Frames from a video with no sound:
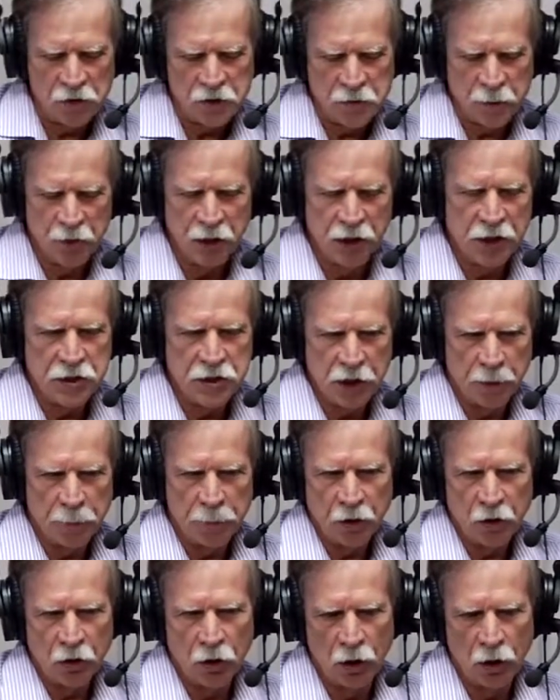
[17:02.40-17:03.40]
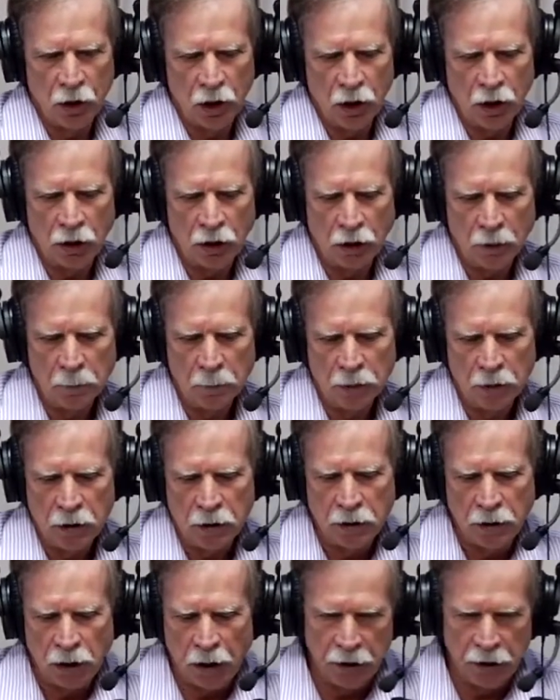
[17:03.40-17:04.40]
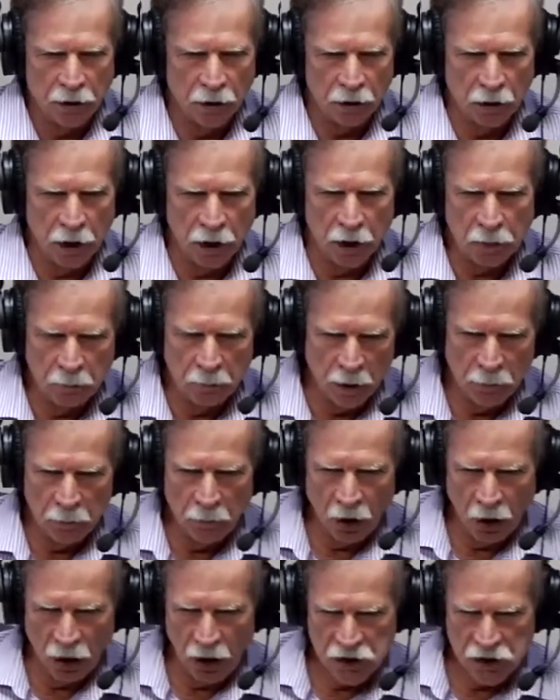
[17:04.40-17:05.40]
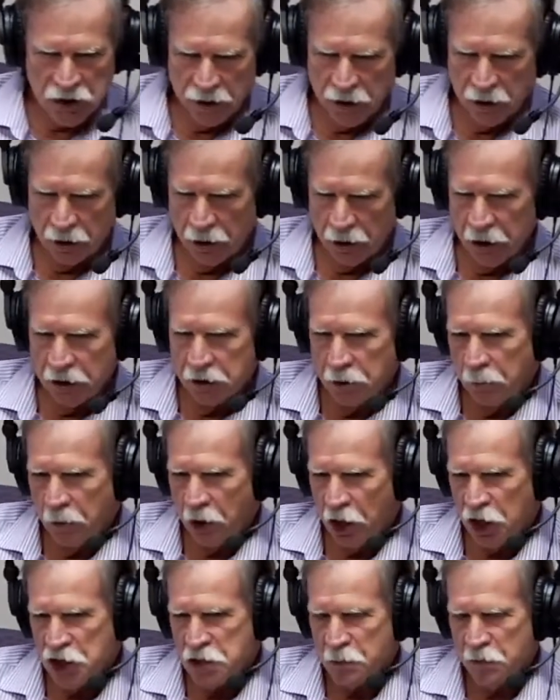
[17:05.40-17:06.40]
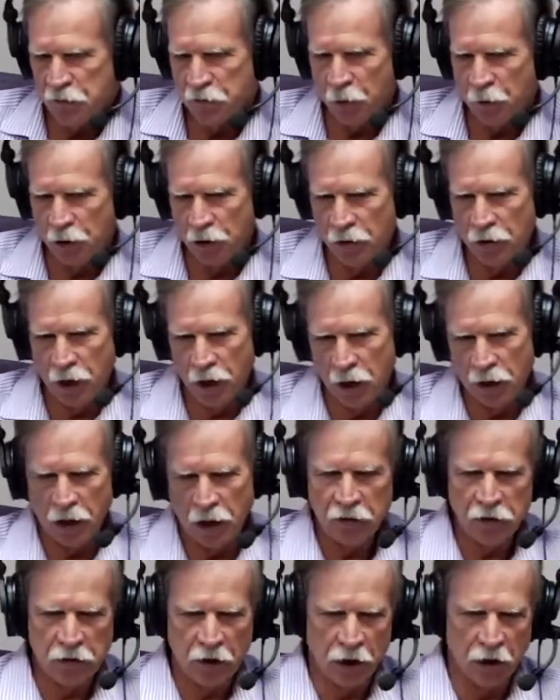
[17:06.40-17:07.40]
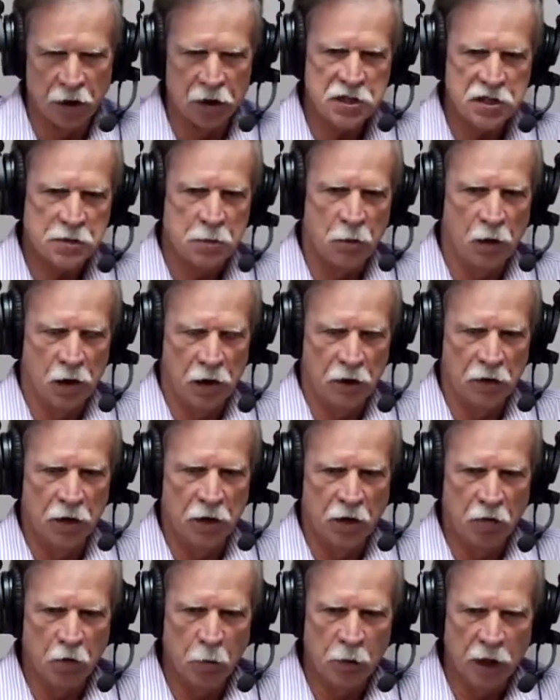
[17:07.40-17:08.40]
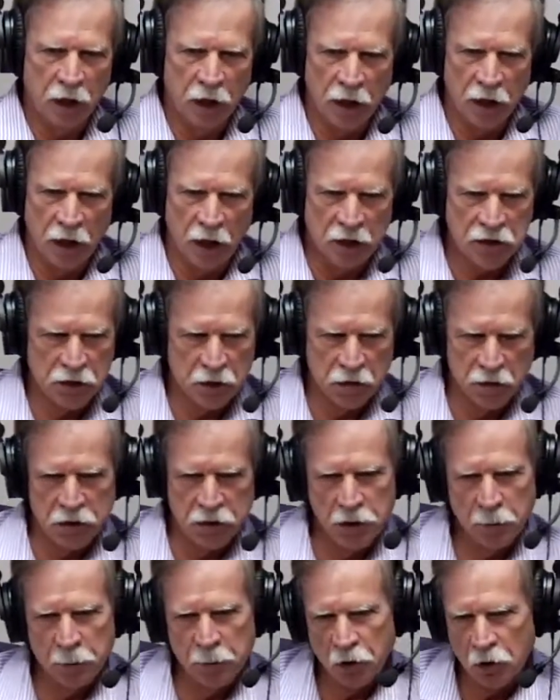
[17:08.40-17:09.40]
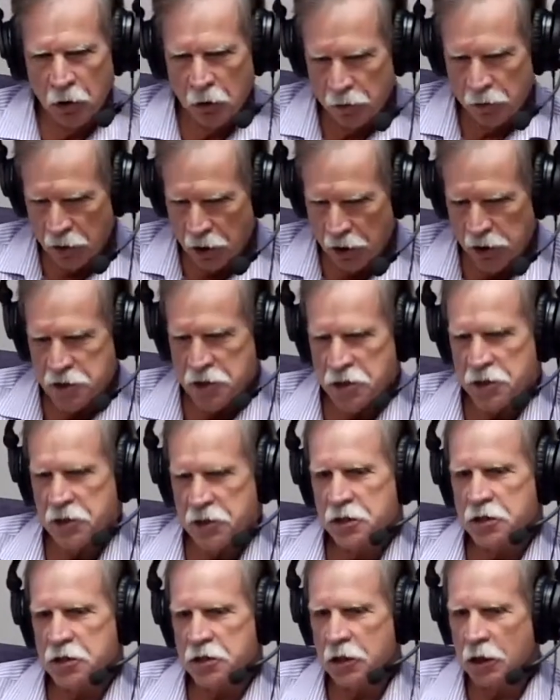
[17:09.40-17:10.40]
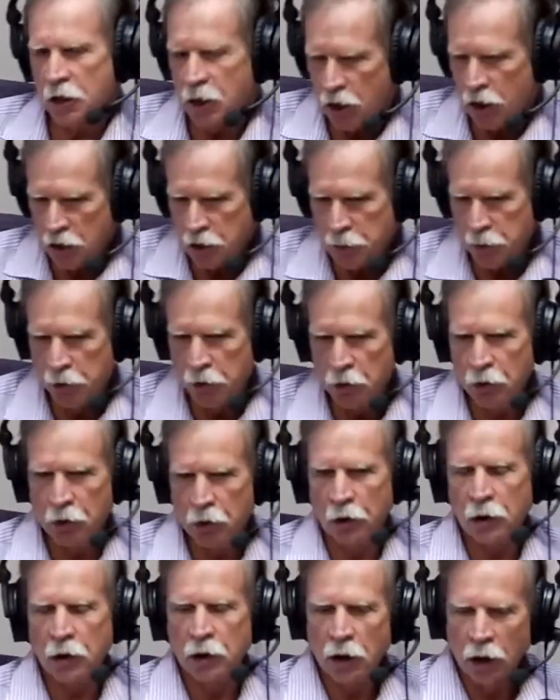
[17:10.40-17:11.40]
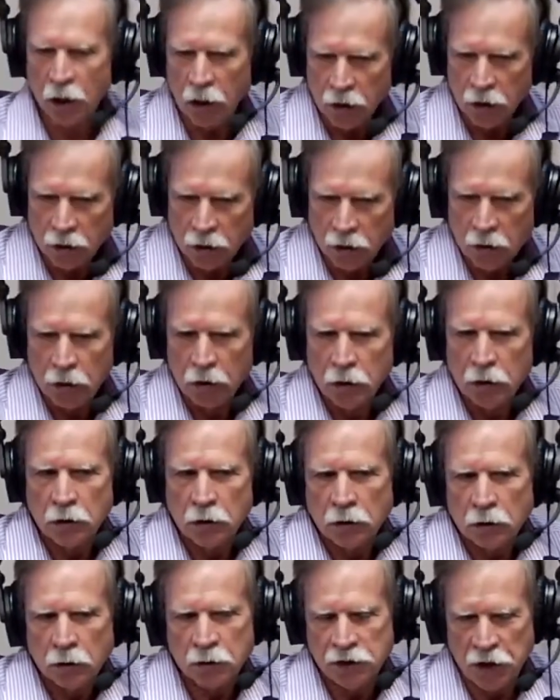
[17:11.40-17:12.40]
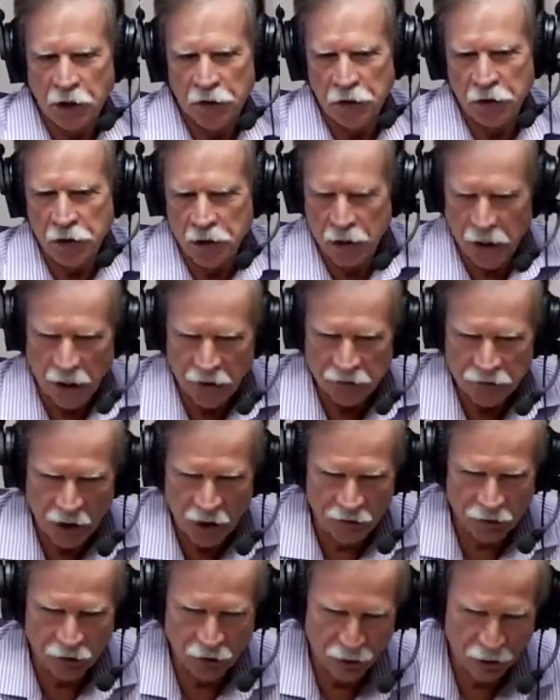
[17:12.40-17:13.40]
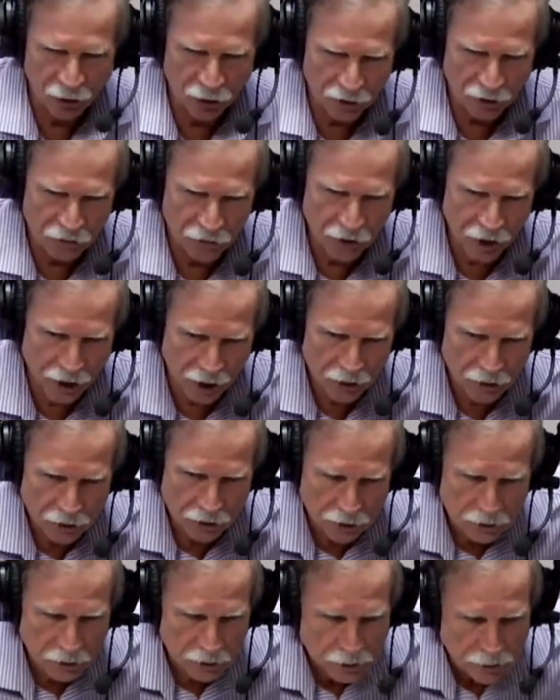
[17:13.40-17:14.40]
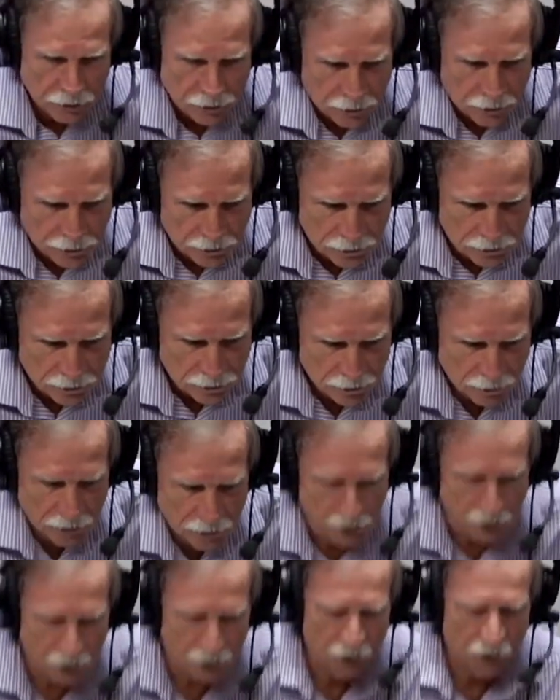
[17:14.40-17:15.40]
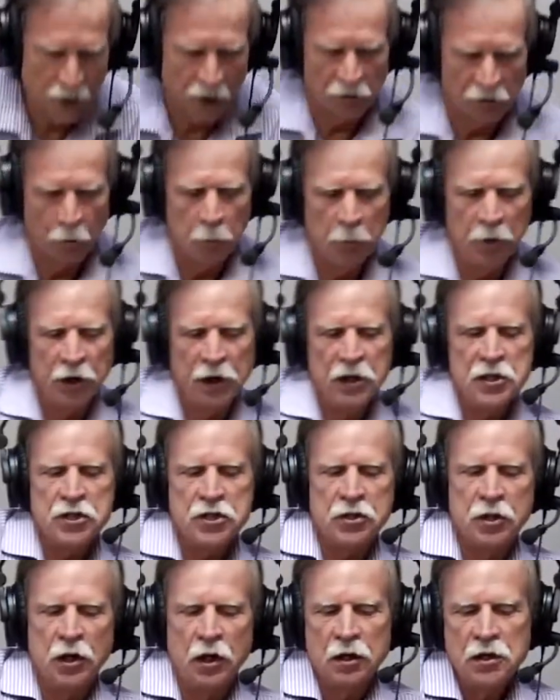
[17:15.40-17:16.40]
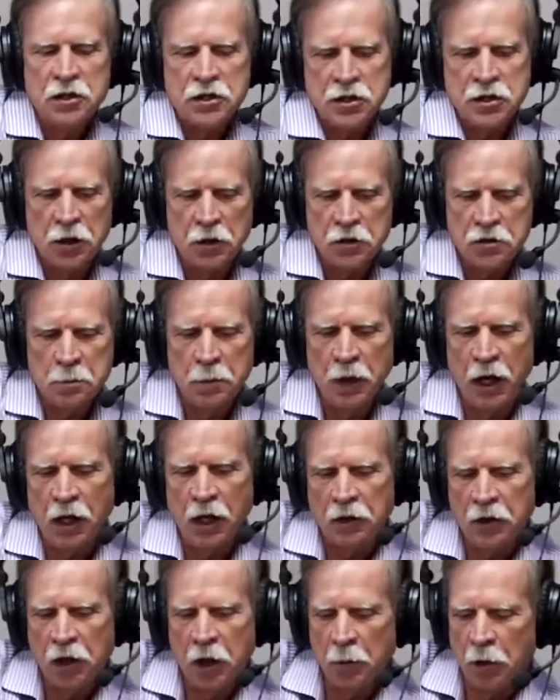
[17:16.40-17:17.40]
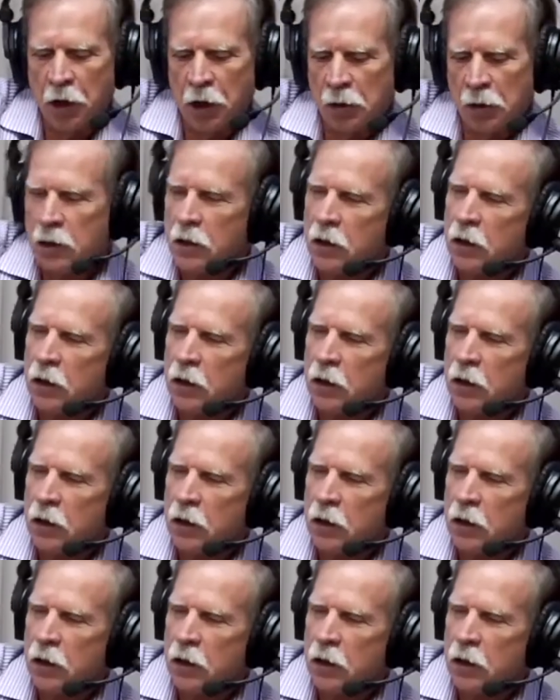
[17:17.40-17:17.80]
I was pretty typical. Uh, I didn't like my boss. I didn't like the boss before that. I thought I was smarter than everybody else. You're the typical narcissistic entrepreneur, uh, which I think you have to have a little of that. And I did have a pretty strong sales background, but I